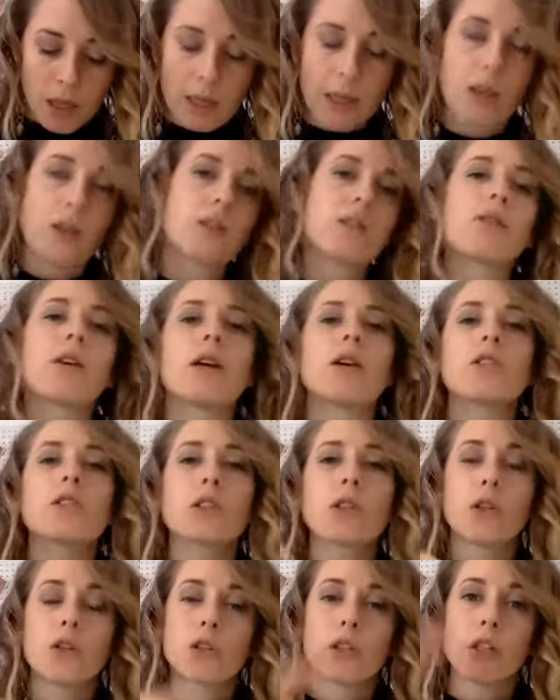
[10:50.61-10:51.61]
Now, as far as
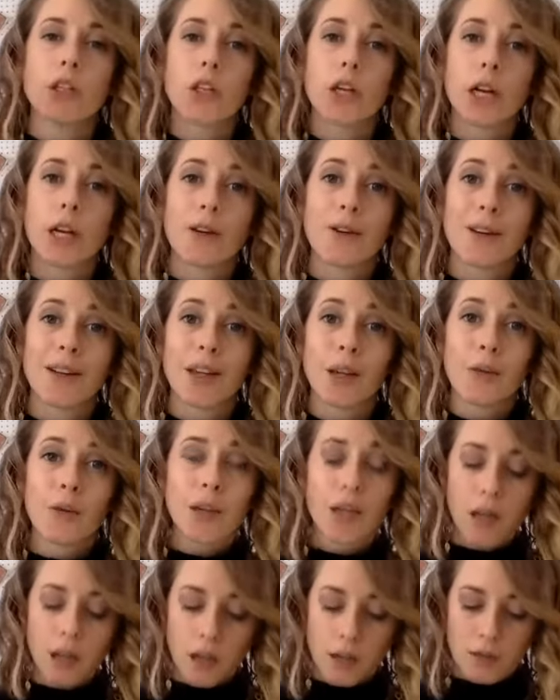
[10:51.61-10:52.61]
the clothes that you're going to want to get
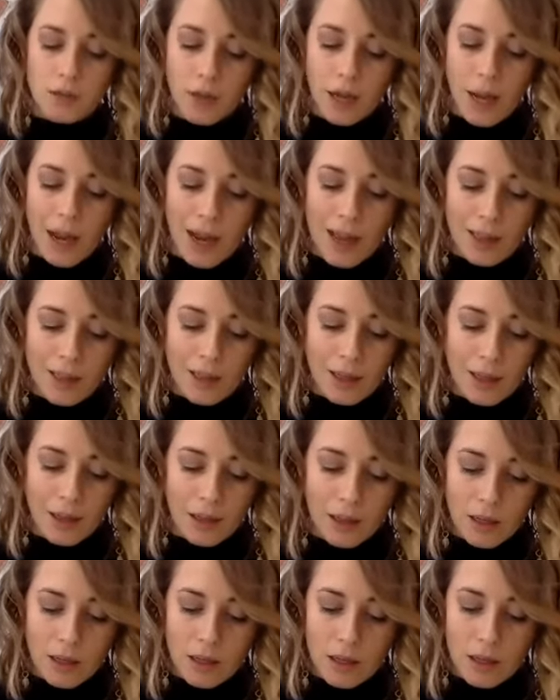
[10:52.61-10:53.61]
rid of, I
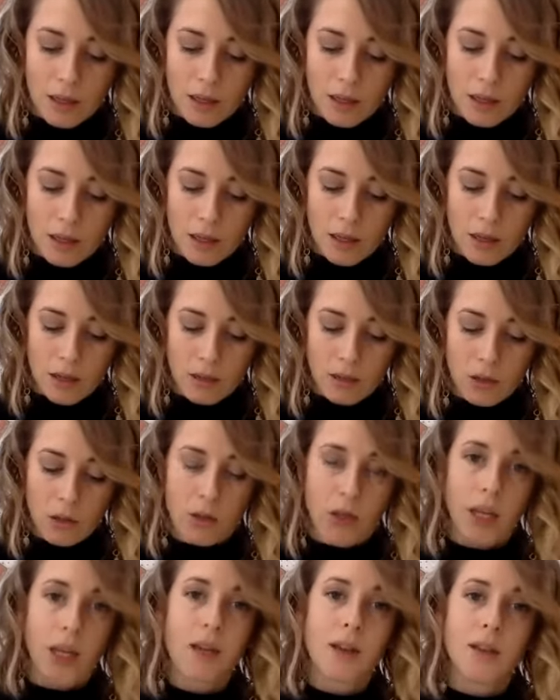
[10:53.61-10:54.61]
like
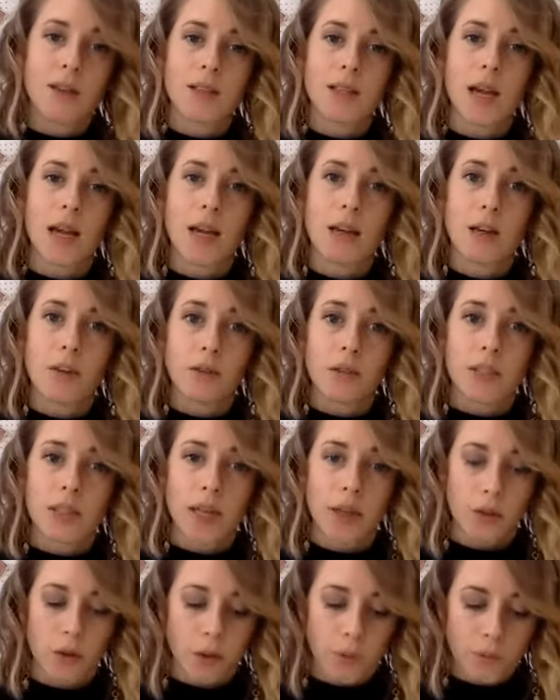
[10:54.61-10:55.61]
donate, consign, and
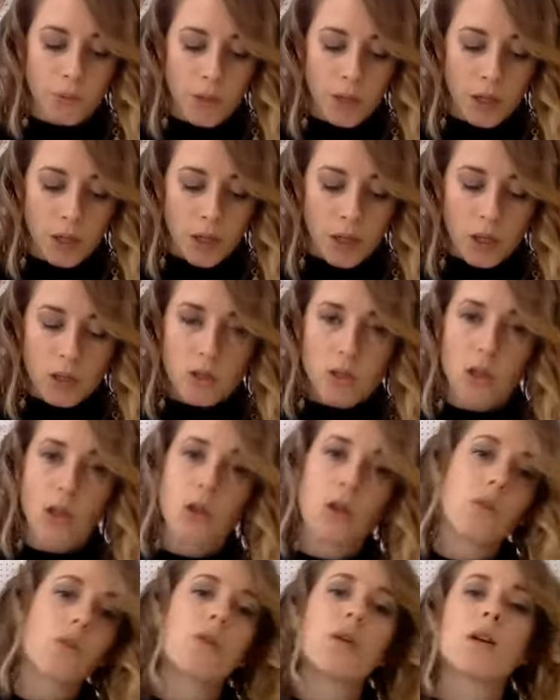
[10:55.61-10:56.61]
recycle.
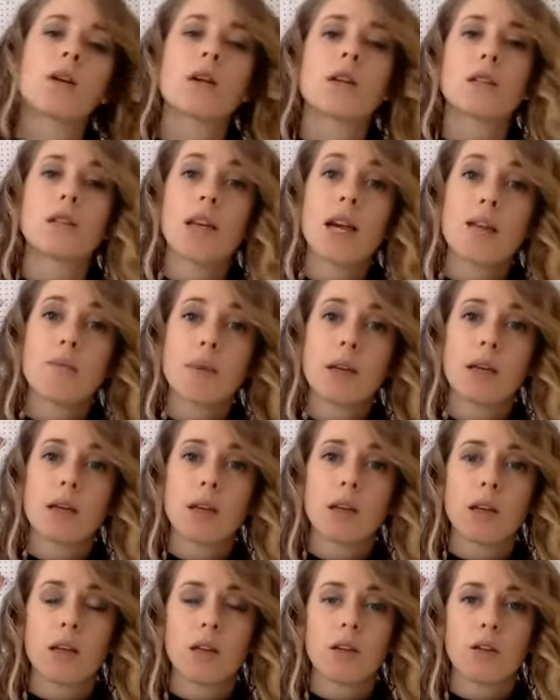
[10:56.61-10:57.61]
So
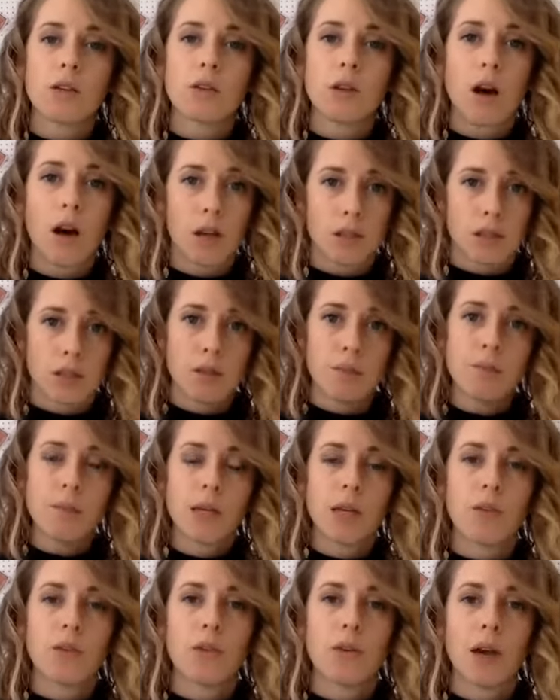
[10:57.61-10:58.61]
consignment is awesome
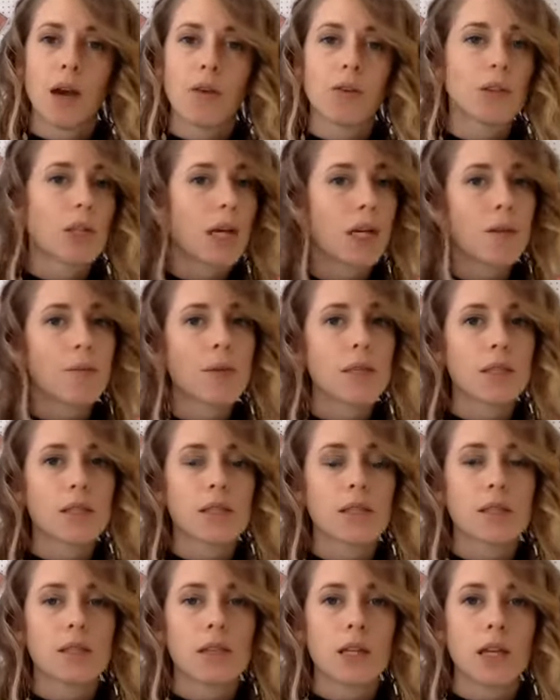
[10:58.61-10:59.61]
if you have a lot of
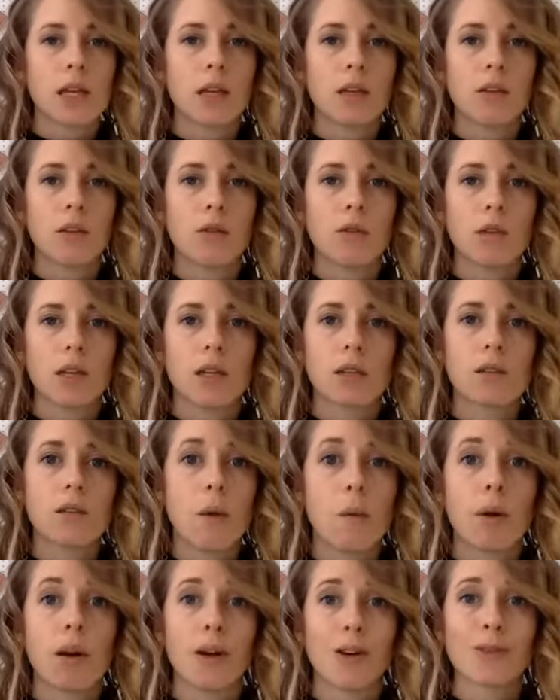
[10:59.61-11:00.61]
pieces that you think
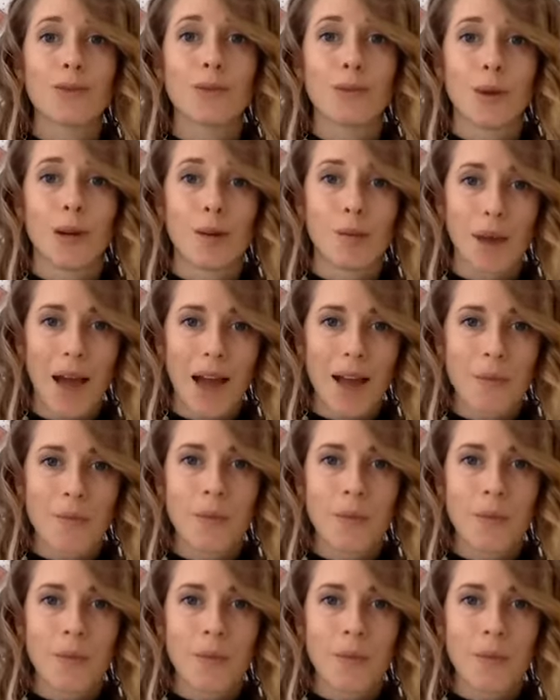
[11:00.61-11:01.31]
someone else would want to buy.